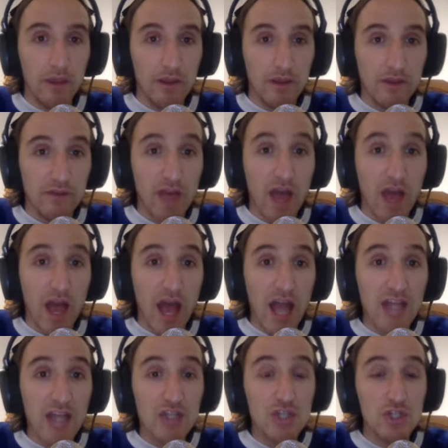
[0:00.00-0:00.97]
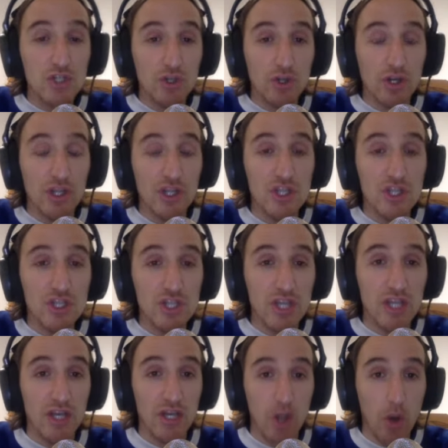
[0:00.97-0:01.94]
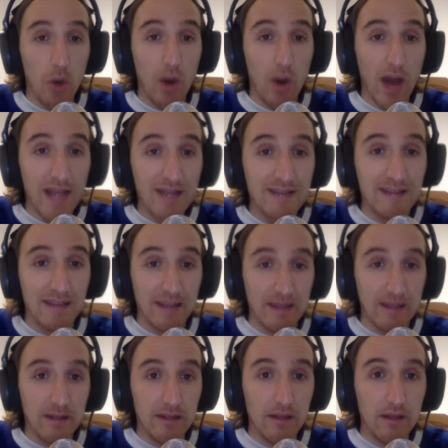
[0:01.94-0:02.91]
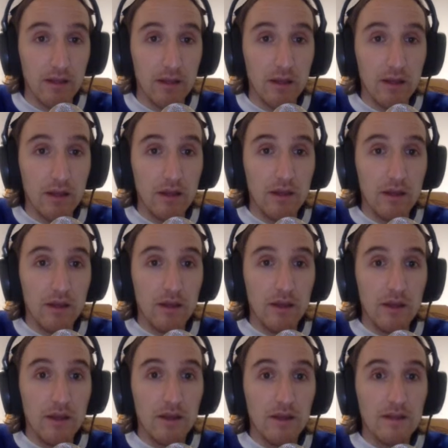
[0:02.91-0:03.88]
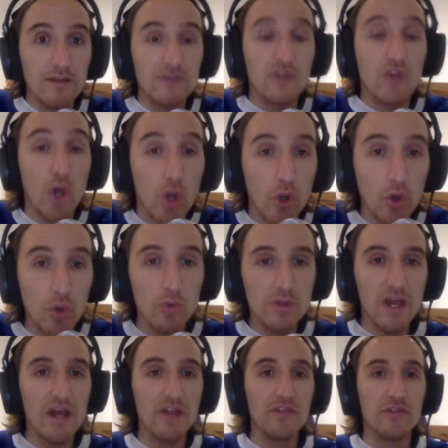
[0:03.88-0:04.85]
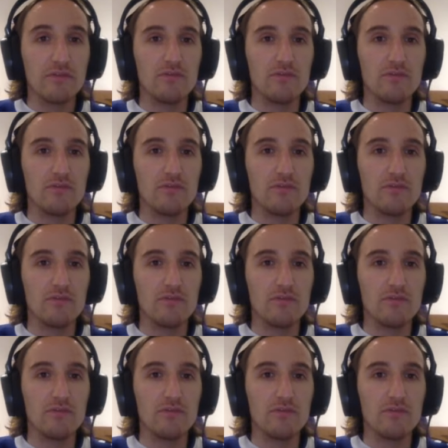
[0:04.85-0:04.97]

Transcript: Because I sure as shit know I did. 2-1.